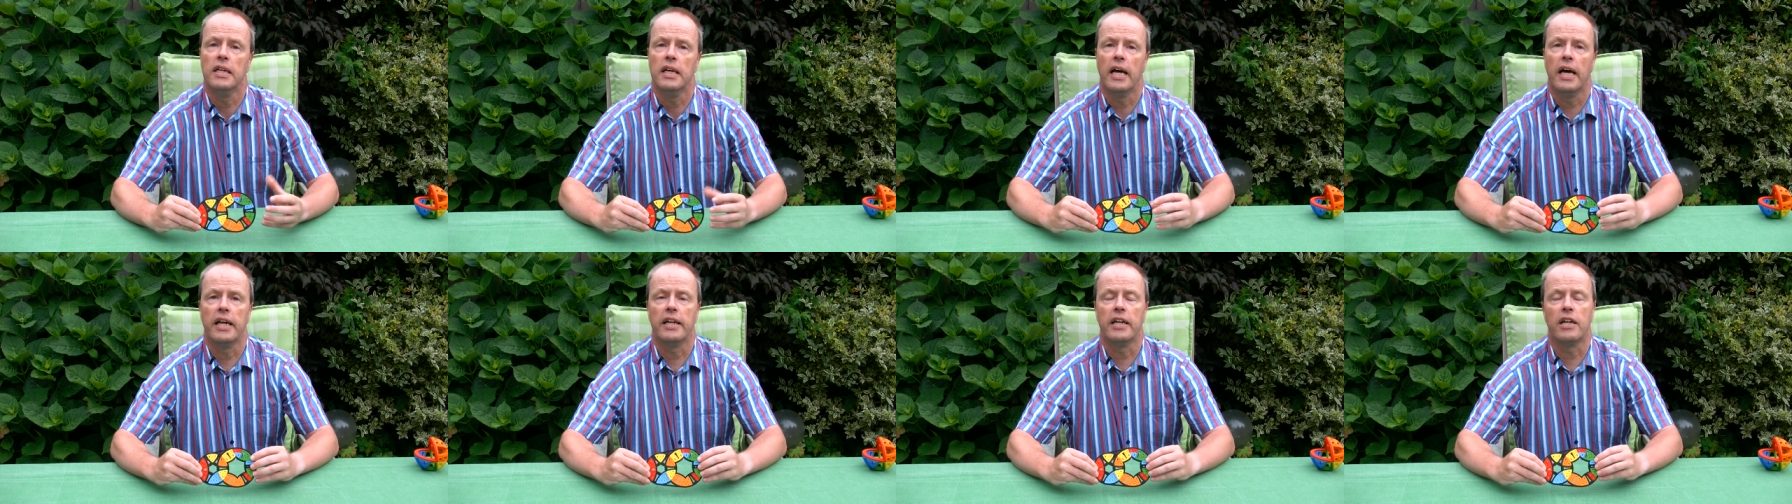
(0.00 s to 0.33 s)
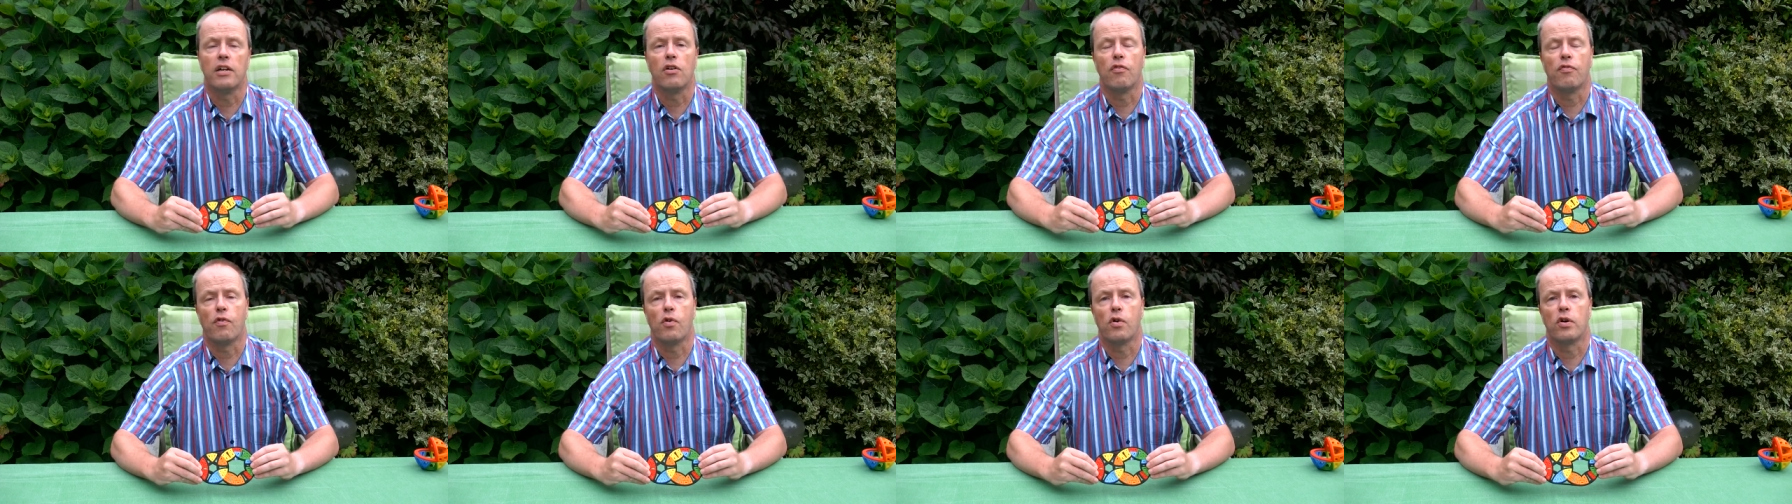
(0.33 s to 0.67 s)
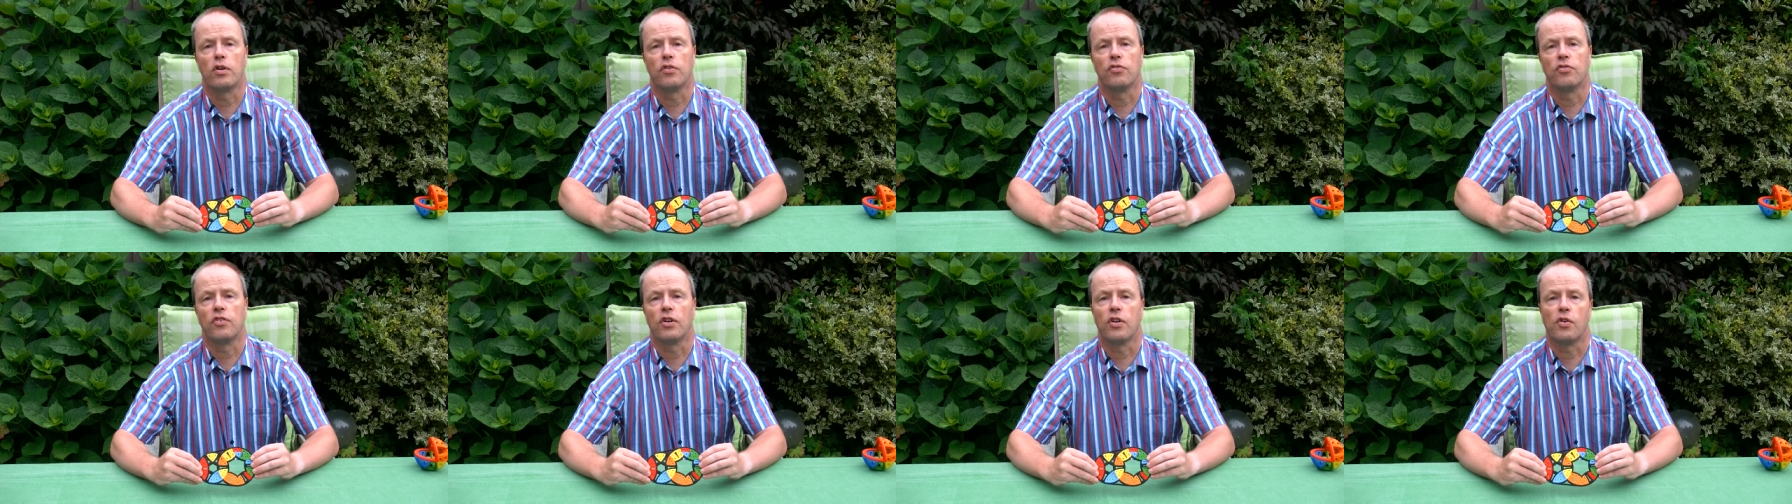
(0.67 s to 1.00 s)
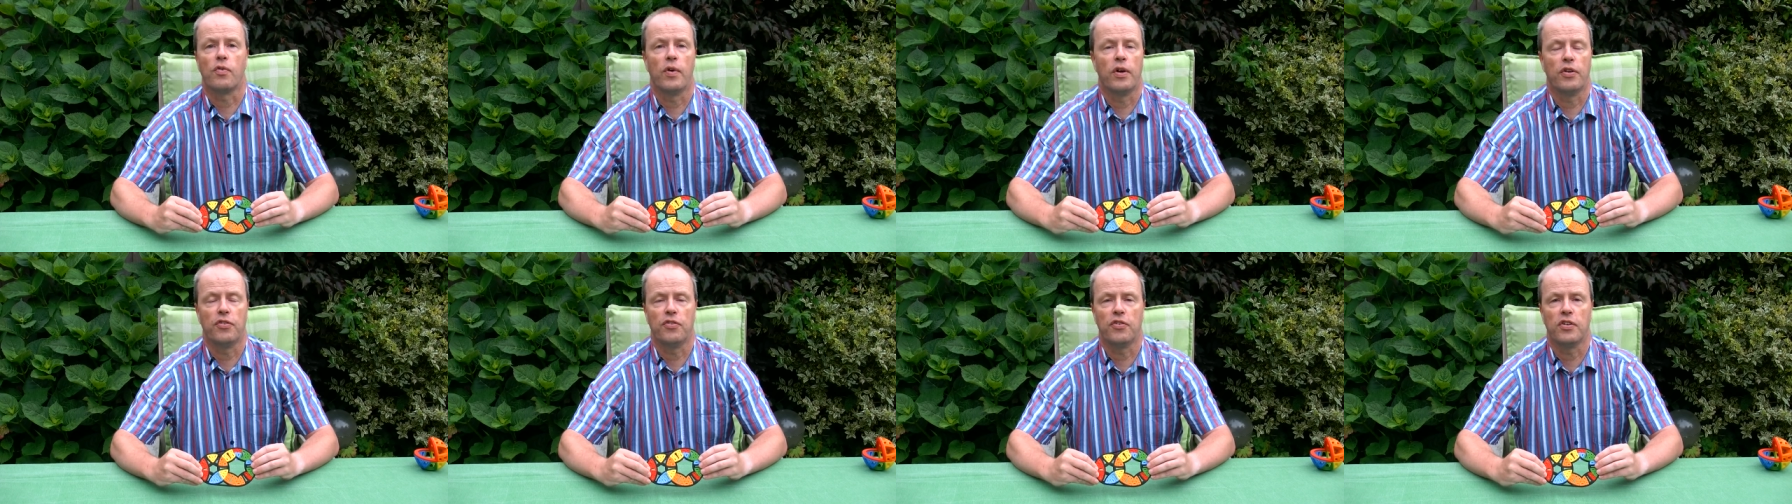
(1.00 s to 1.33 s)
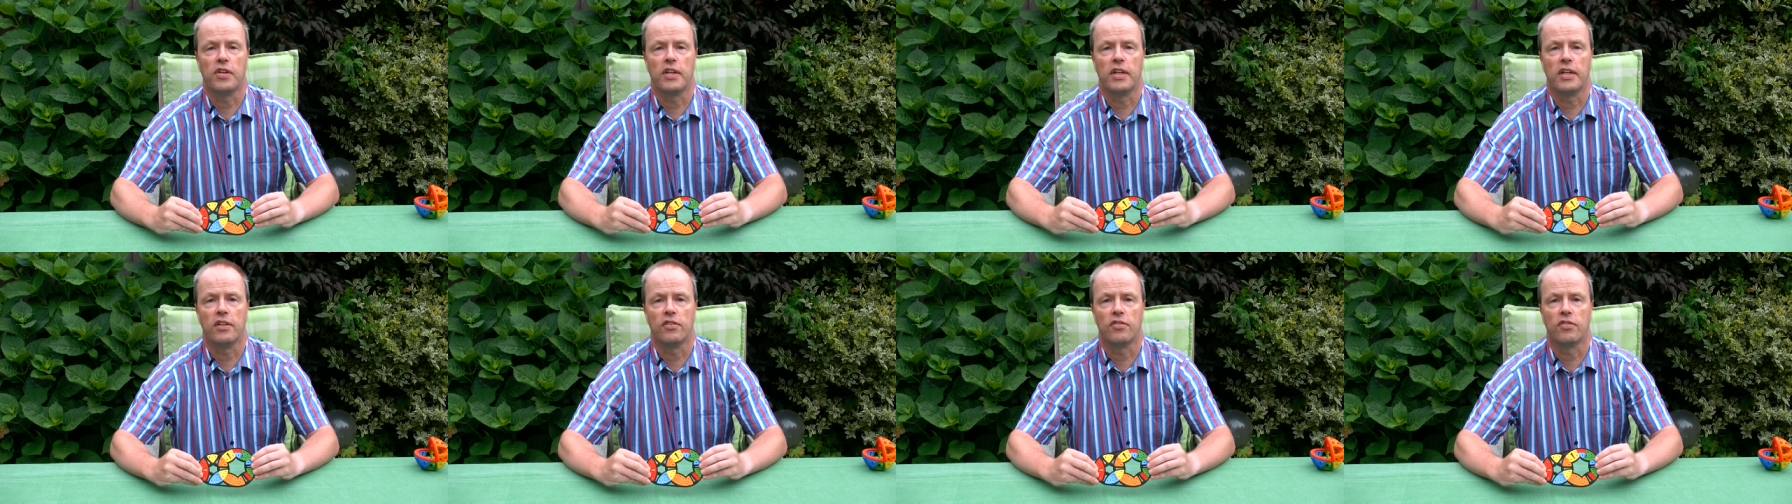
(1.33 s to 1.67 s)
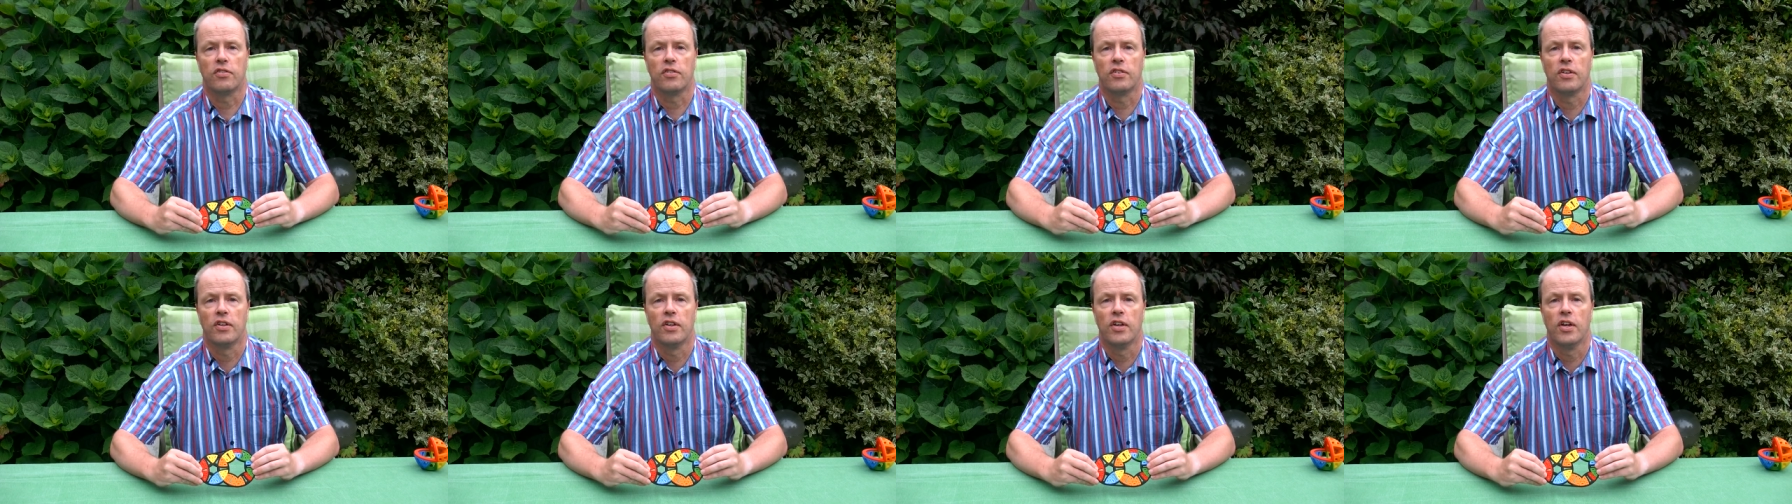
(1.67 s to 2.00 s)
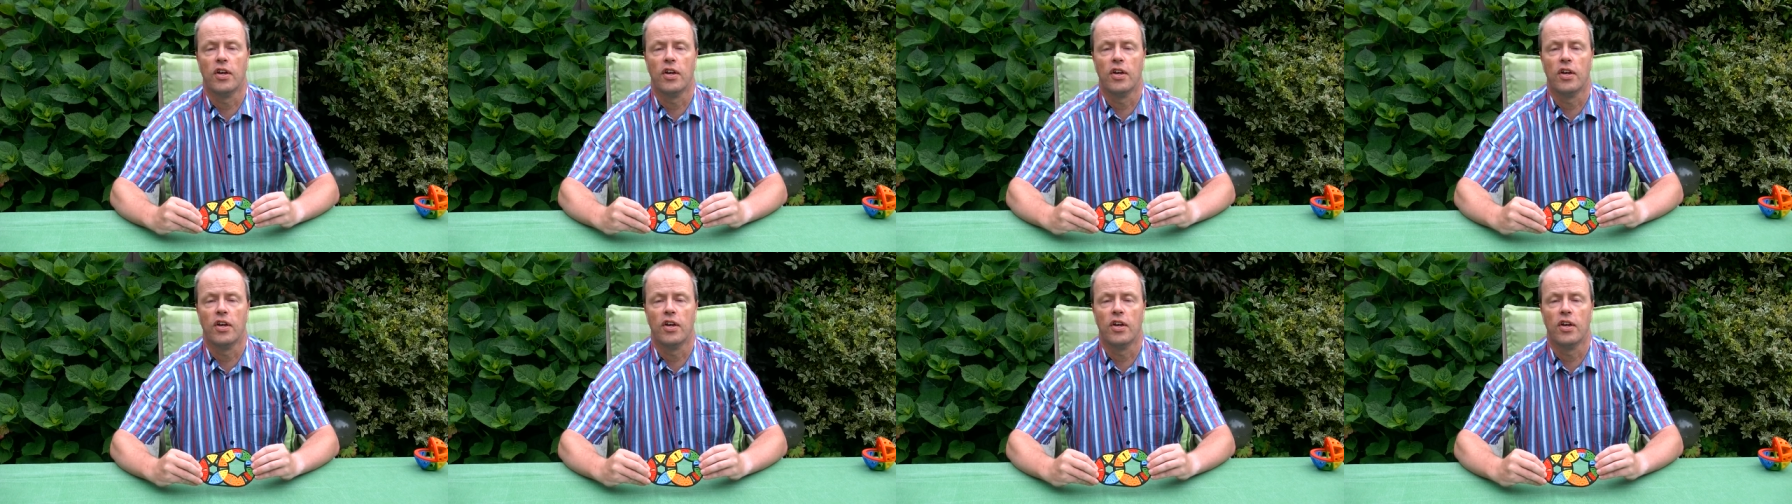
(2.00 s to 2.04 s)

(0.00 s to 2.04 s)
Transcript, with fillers: And then of course the question is,